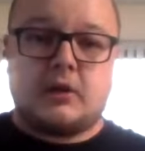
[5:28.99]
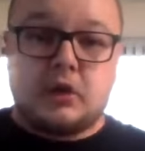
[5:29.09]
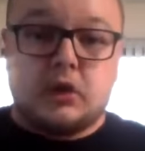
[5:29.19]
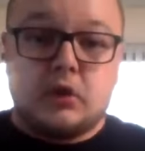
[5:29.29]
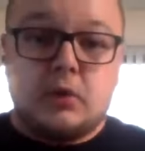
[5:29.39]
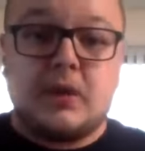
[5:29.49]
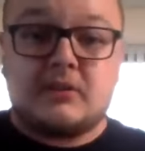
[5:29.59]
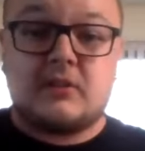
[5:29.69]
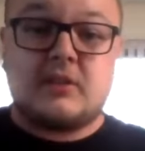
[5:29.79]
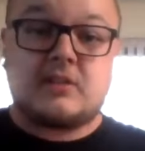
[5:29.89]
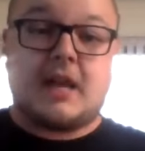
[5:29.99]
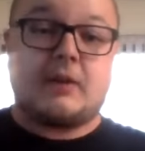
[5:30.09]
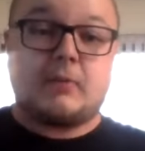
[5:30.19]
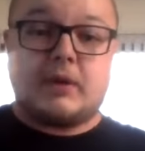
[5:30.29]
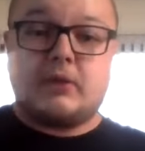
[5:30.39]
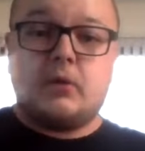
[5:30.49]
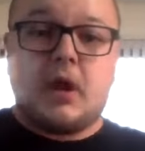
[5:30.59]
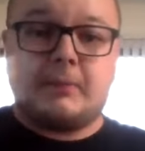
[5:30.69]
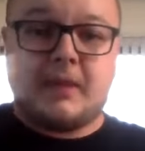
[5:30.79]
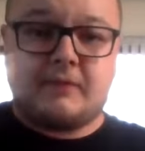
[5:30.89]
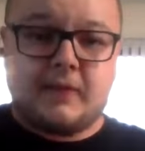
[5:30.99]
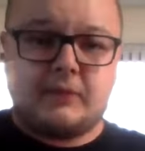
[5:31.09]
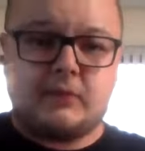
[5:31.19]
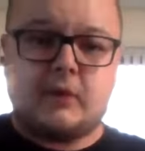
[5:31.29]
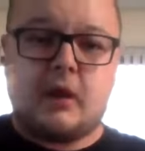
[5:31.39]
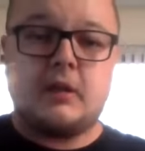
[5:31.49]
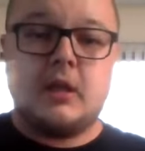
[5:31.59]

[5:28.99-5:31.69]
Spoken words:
You get to decide whether you hop that fence or not.